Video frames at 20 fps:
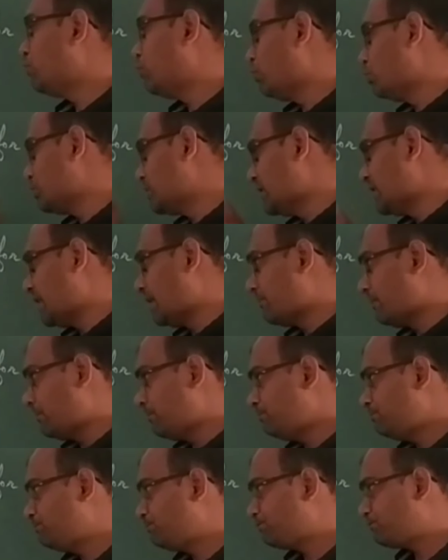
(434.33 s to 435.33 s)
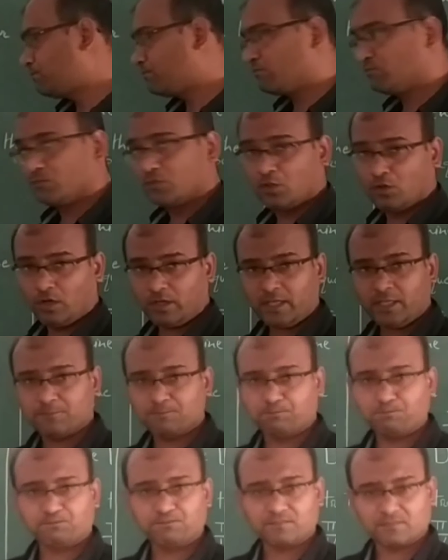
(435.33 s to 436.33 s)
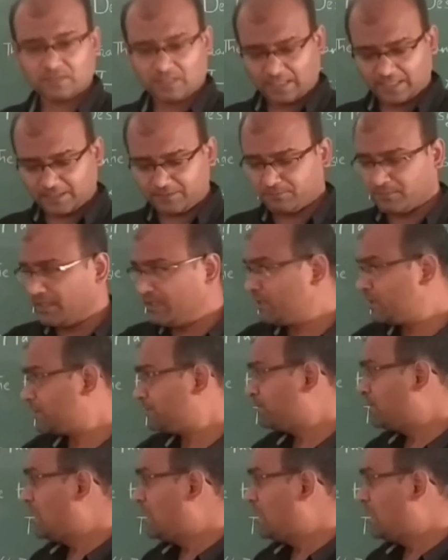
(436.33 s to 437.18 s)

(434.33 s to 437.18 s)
14 mm. Okay, it means